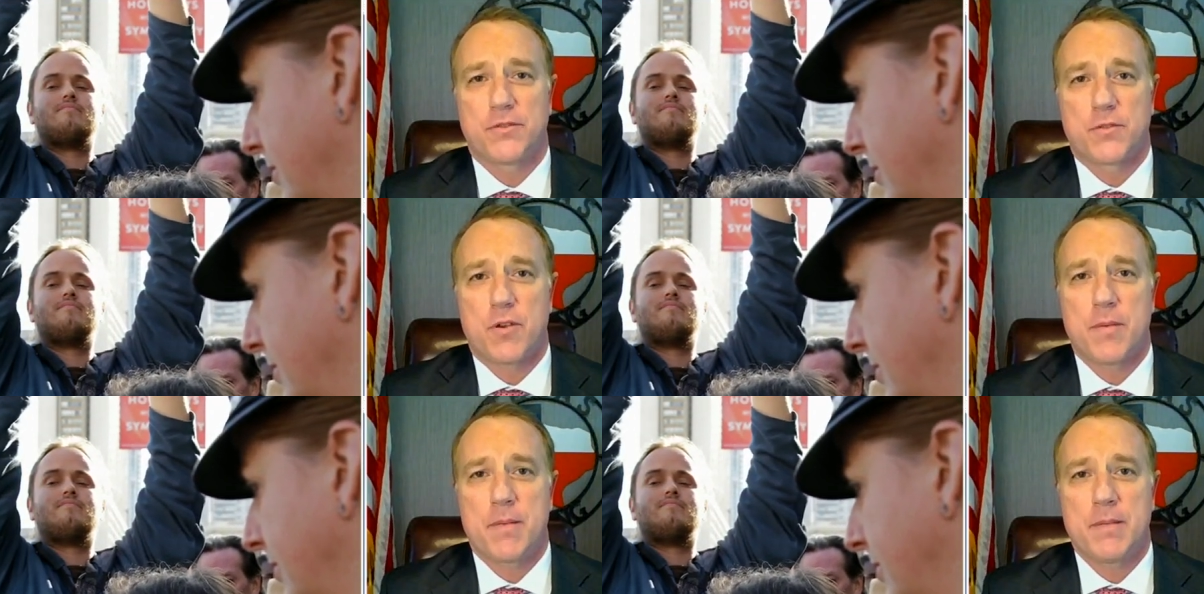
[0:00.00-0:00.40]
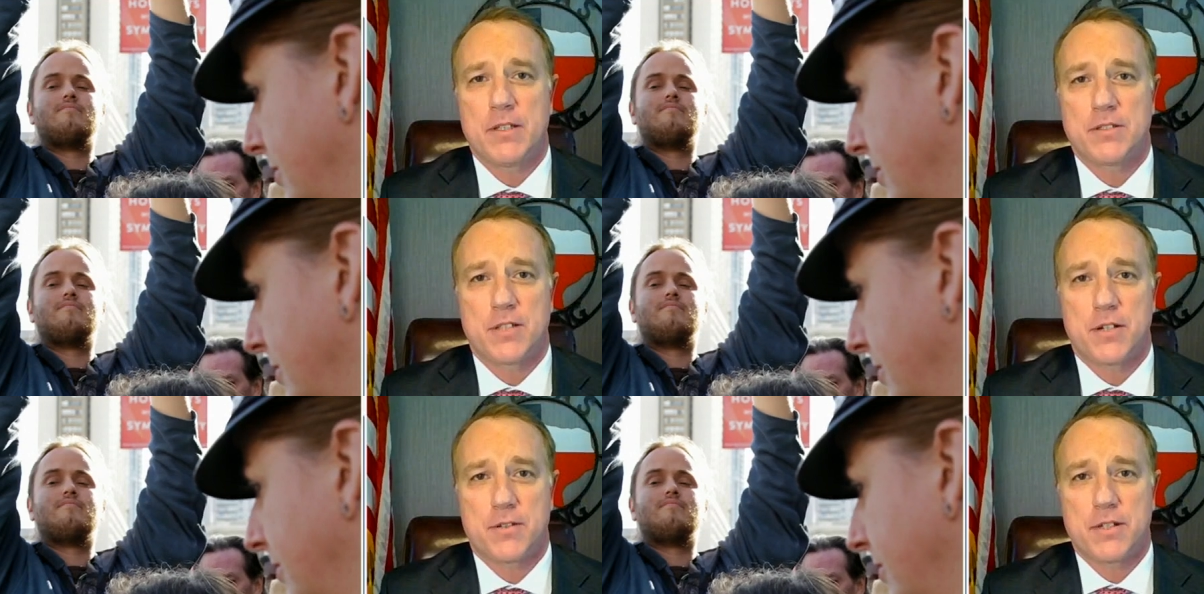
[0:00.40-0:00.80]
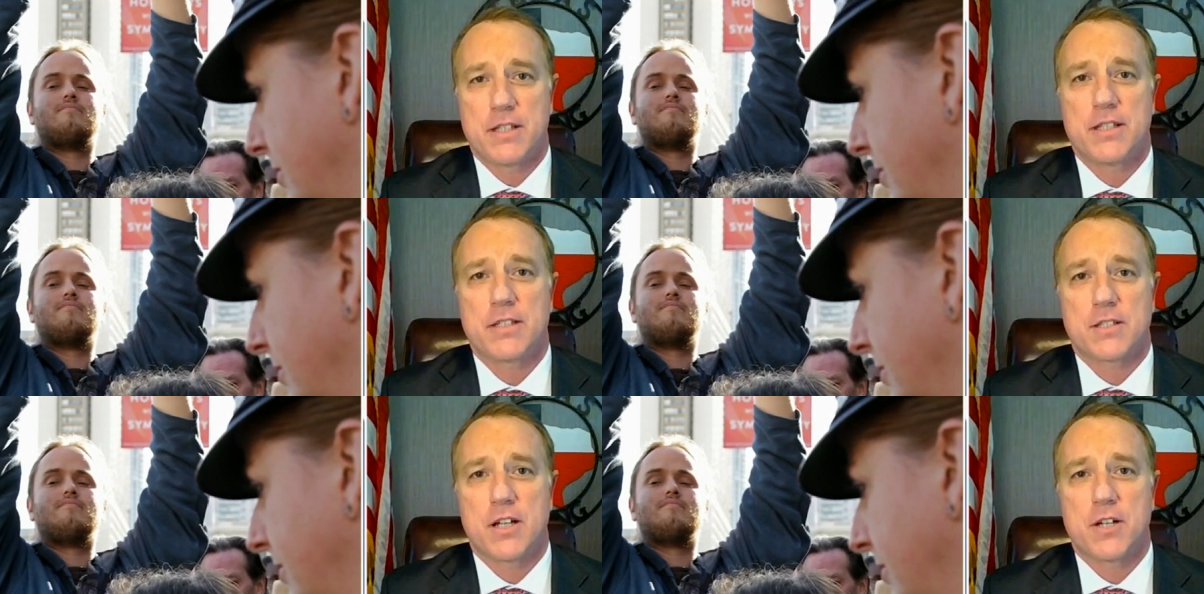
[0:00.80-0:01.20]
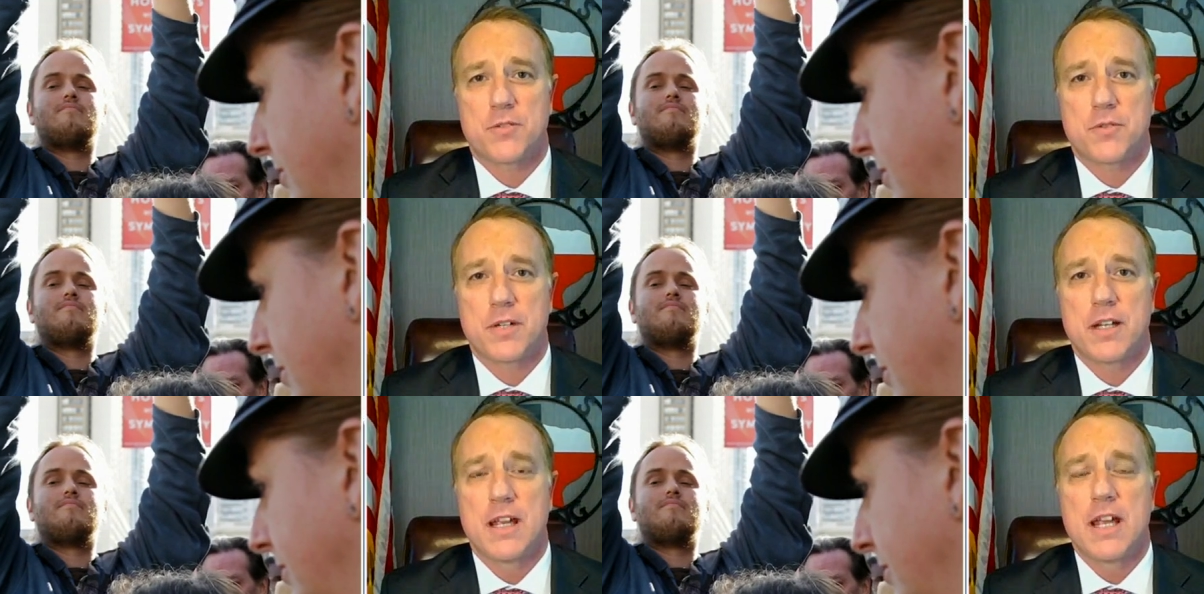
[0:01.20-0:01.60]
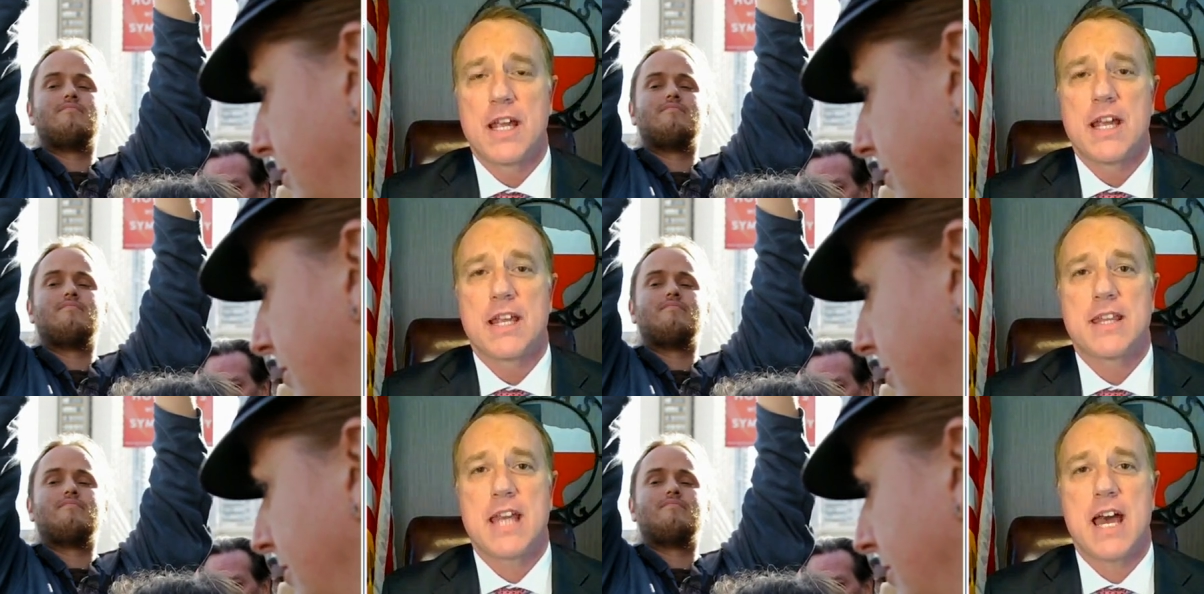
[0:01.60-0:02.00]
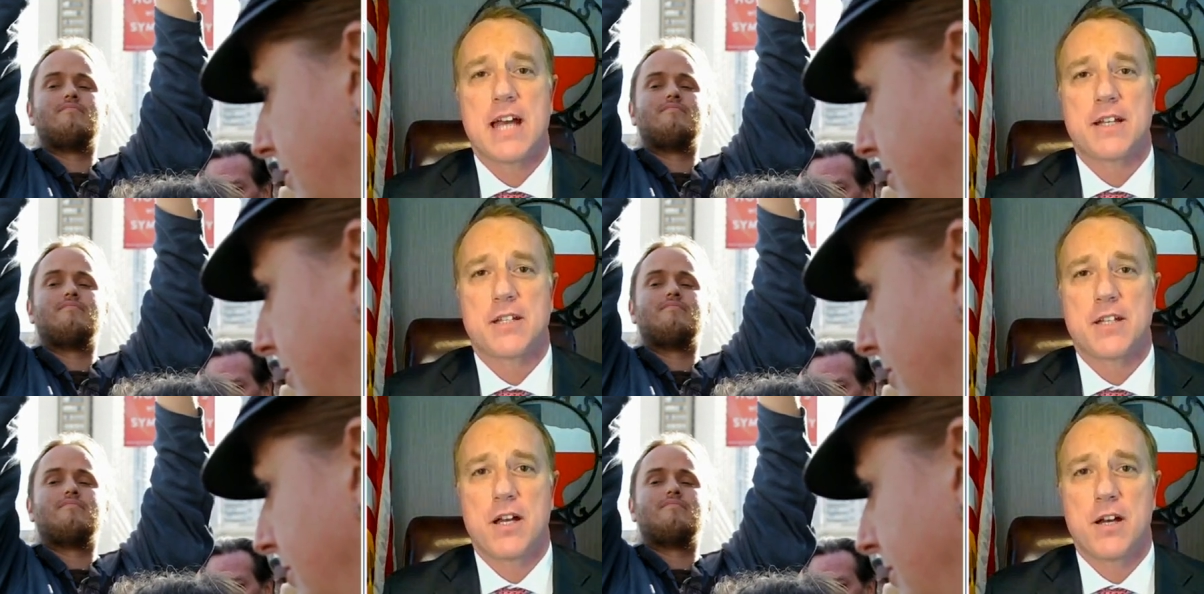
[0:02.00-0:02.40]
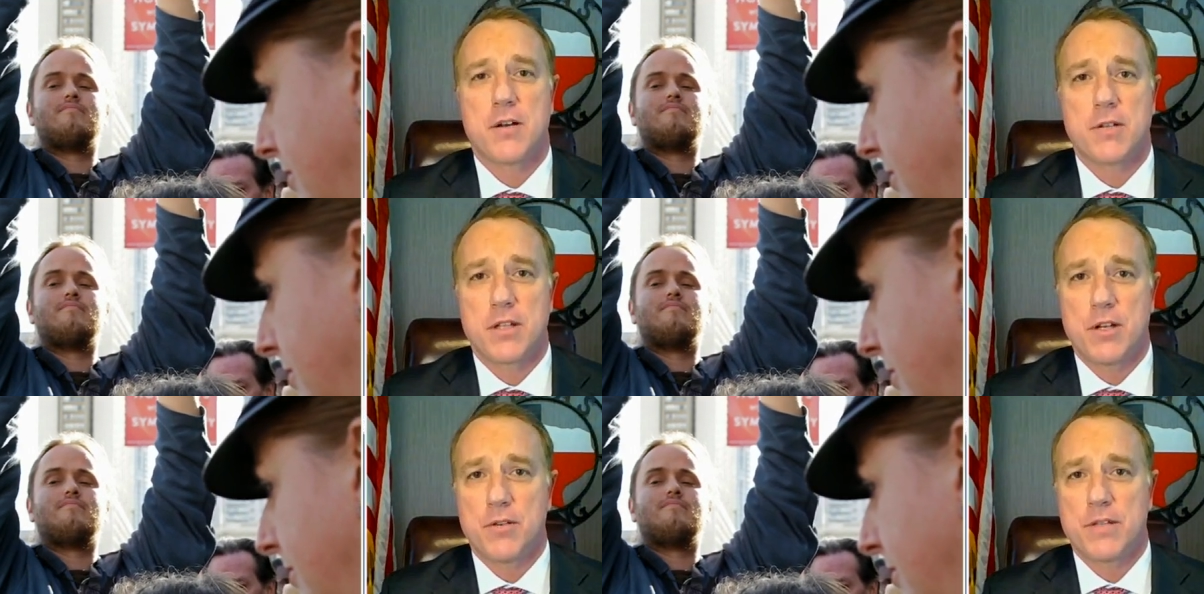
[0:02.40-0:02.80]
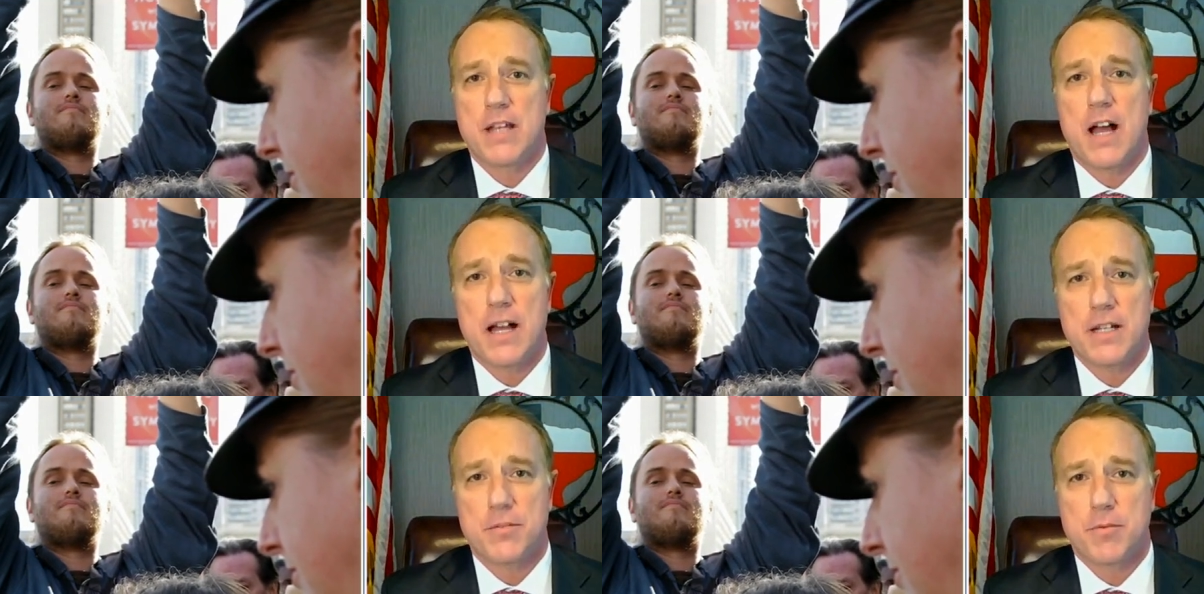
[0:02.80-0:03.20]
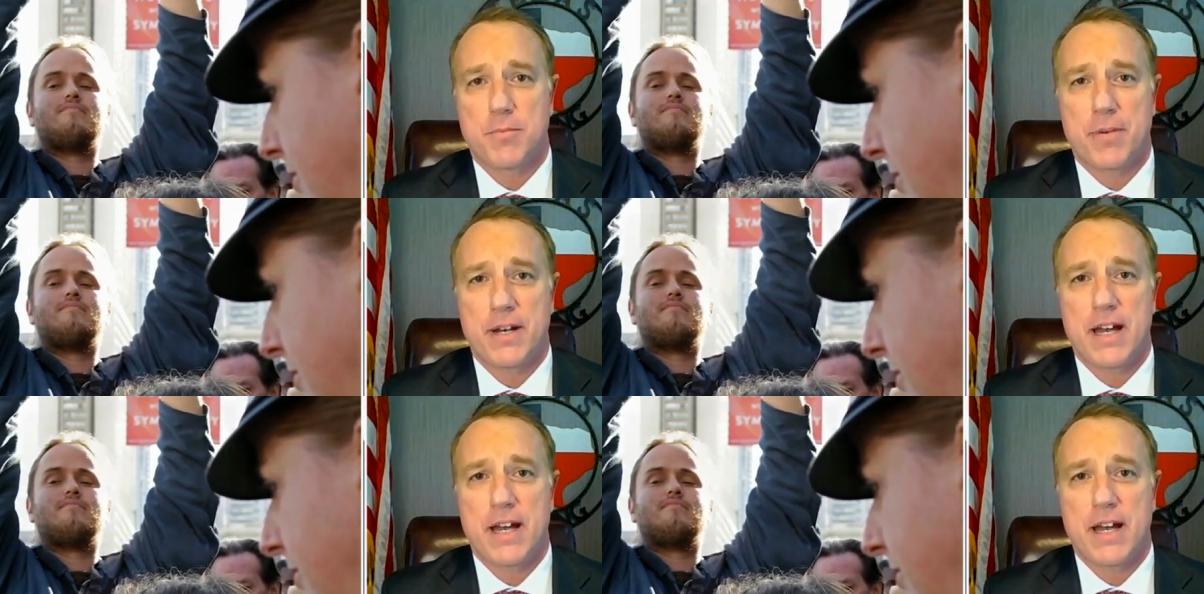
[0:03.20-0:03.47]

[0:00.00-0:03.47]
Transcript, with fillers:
Speaker 1: of criminals that are in this country that uh, you know the ICE would put